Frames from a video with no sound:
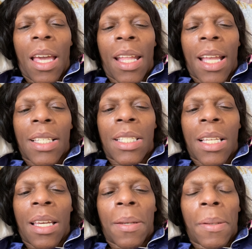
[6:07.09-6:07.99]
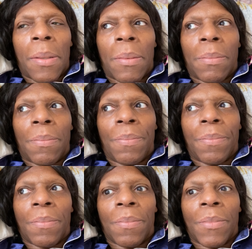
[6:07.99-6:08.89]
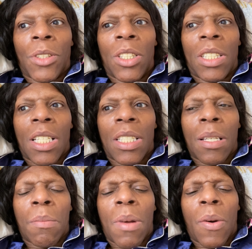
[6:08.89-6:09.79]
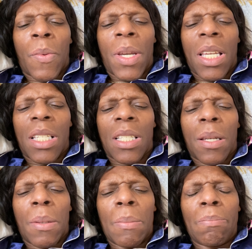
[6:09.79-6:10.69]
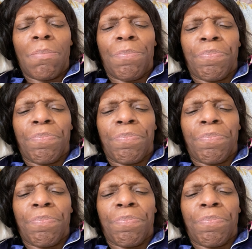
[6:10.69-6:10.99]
And I said, um, she said something about, where's um,